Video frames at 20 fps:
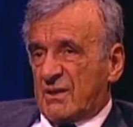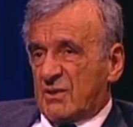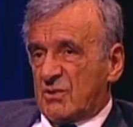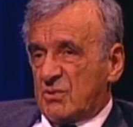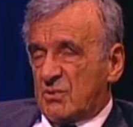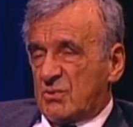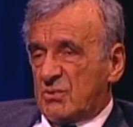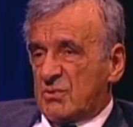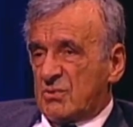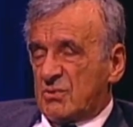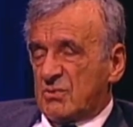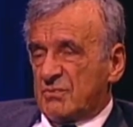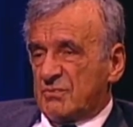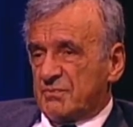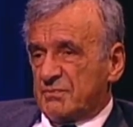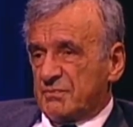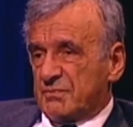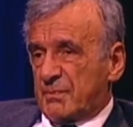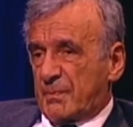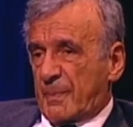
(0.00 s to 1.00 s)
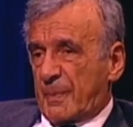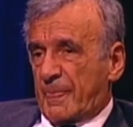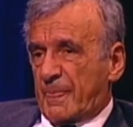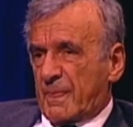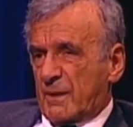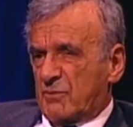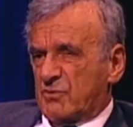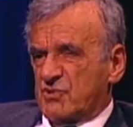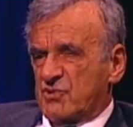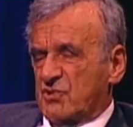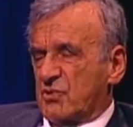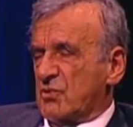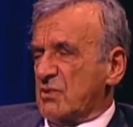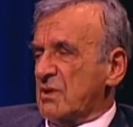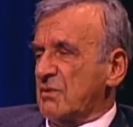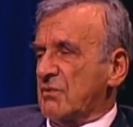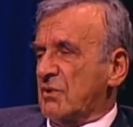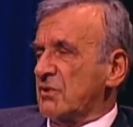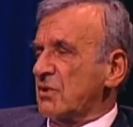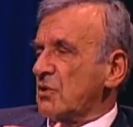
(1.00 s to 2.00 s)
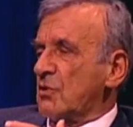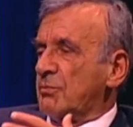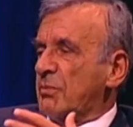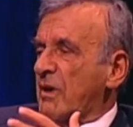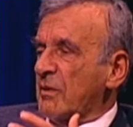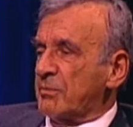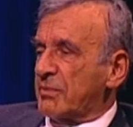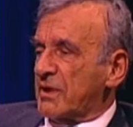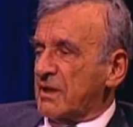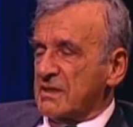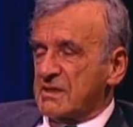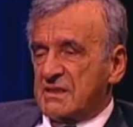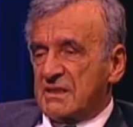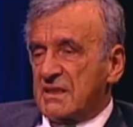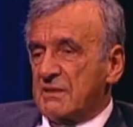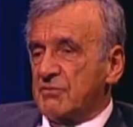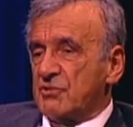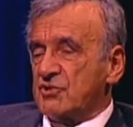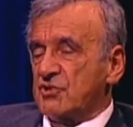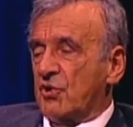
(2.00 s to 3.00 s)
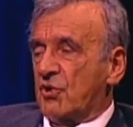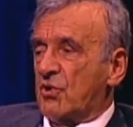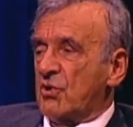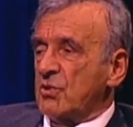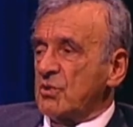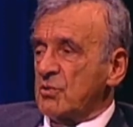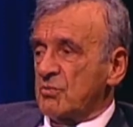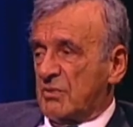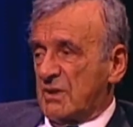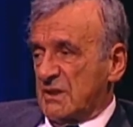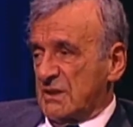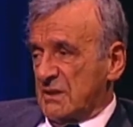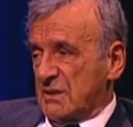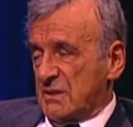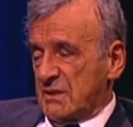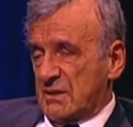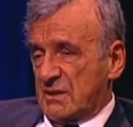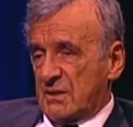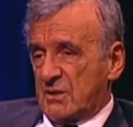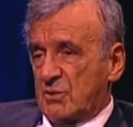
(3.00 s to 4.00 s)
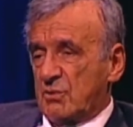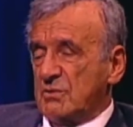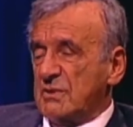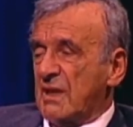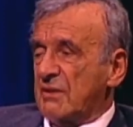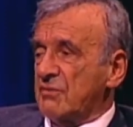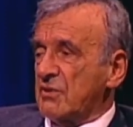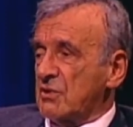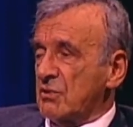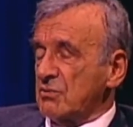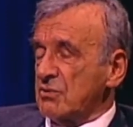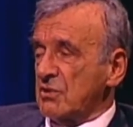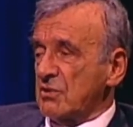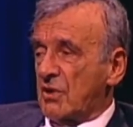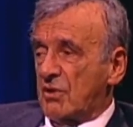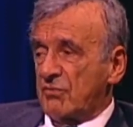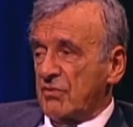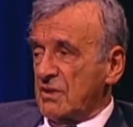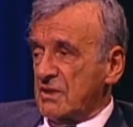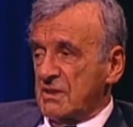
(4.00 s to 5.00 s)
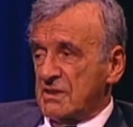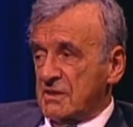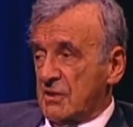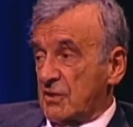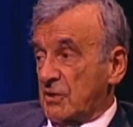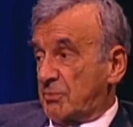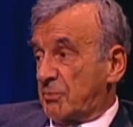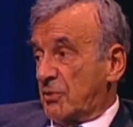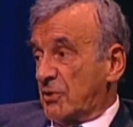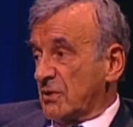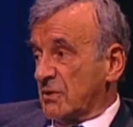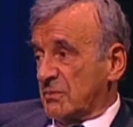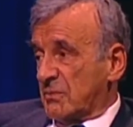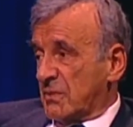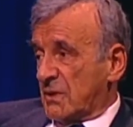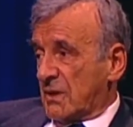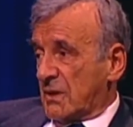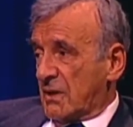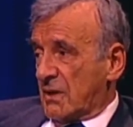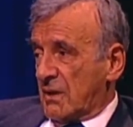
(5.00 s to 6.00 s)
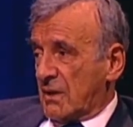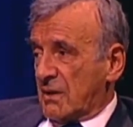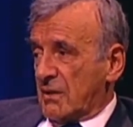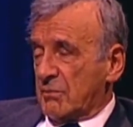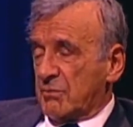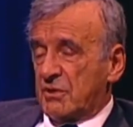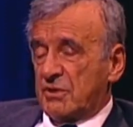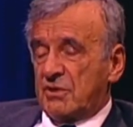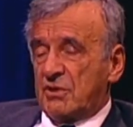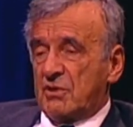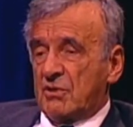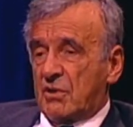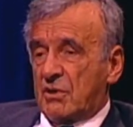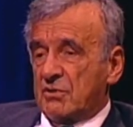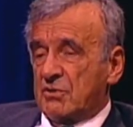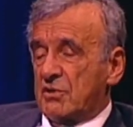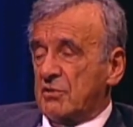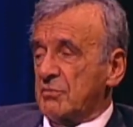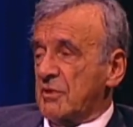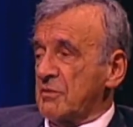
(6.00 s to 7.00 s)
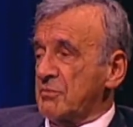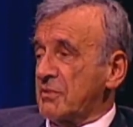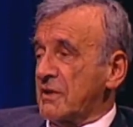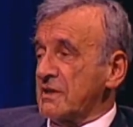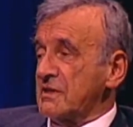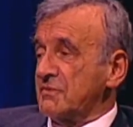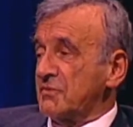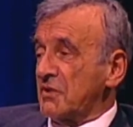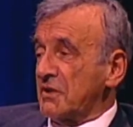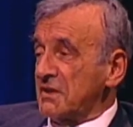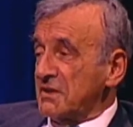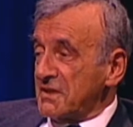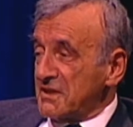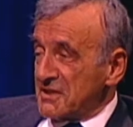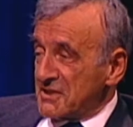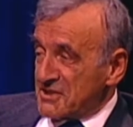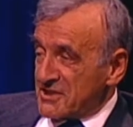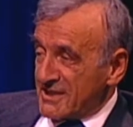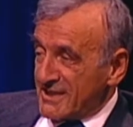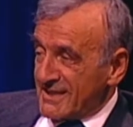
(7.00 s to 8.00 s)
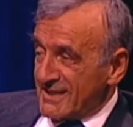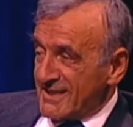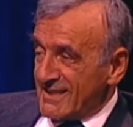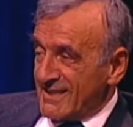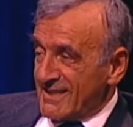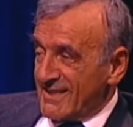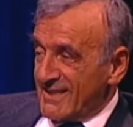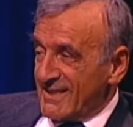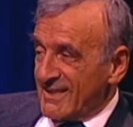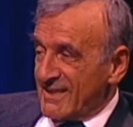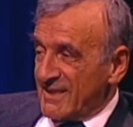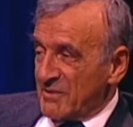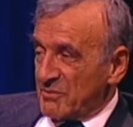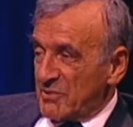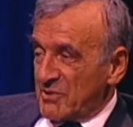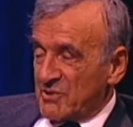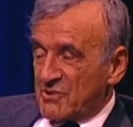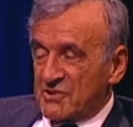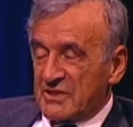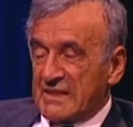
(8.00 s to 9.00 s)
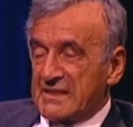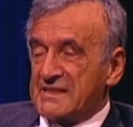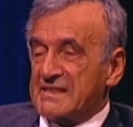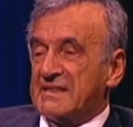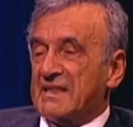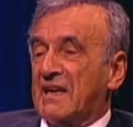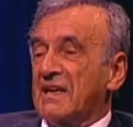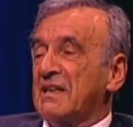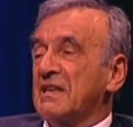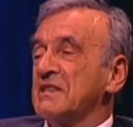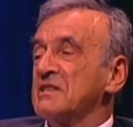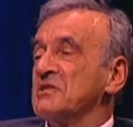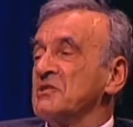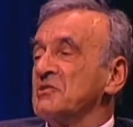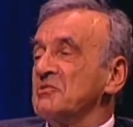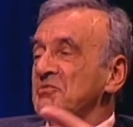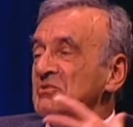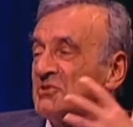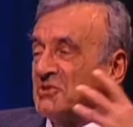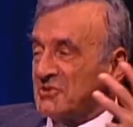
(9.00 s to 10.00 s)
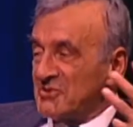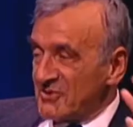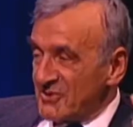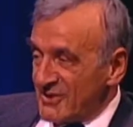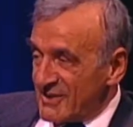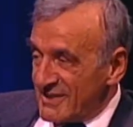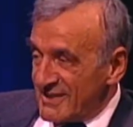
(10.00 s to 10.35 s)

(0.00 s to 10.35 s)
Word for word: who was so he got the Nobel Prize. He was the only one who never wrote a novel in his, or a poem, but he got the Nobel Prize for literature because his style is so beautiful.